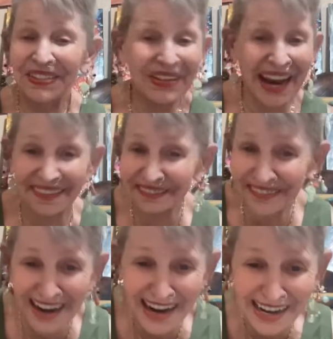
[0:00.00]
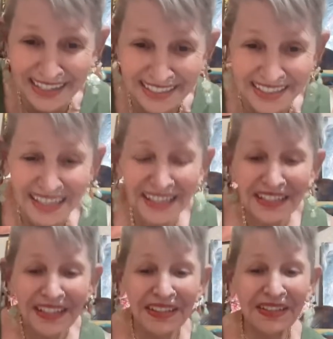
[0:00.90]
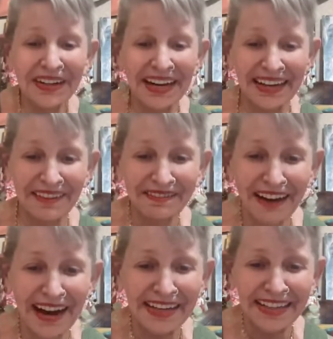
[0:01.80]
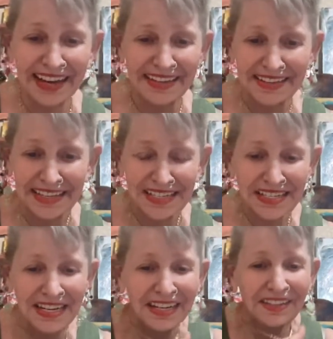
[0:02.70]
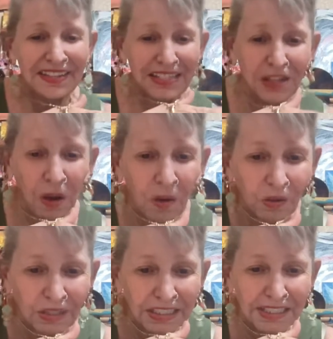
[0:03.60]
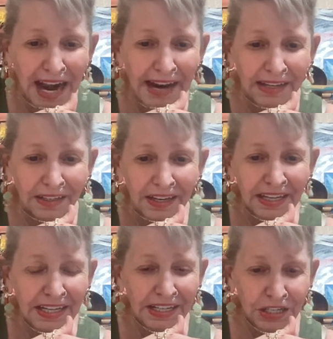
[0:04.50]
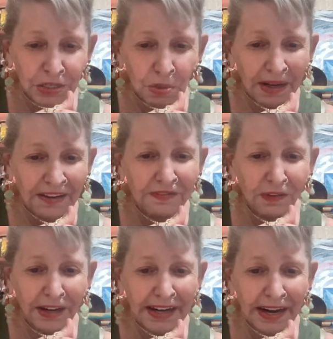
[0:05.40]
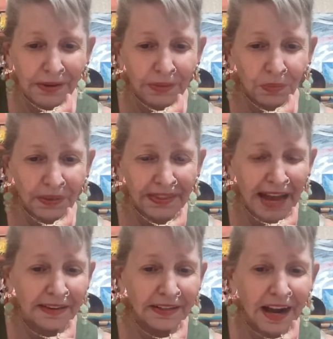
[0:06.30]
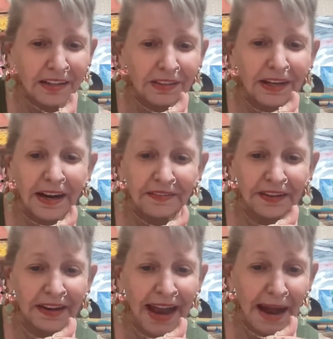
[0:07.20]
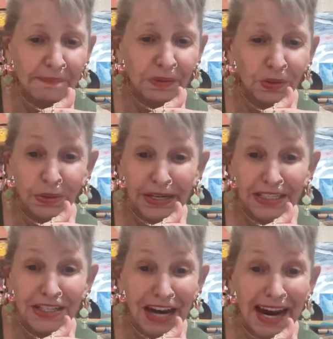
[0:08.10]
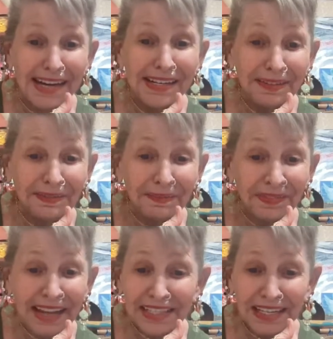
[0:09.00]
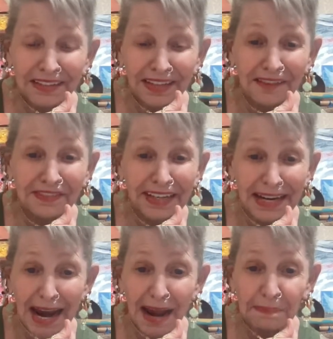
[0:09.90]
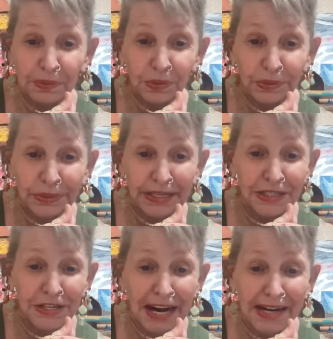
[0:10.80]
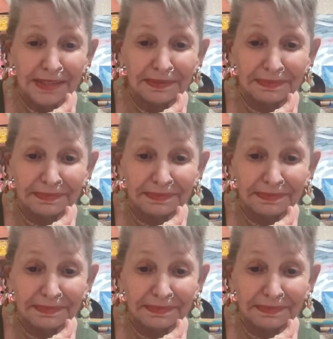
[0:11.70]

you can't find, you cannot find like this, this old style in the 24 karat with that color of an apple green jade. That's a lovely apple green jade.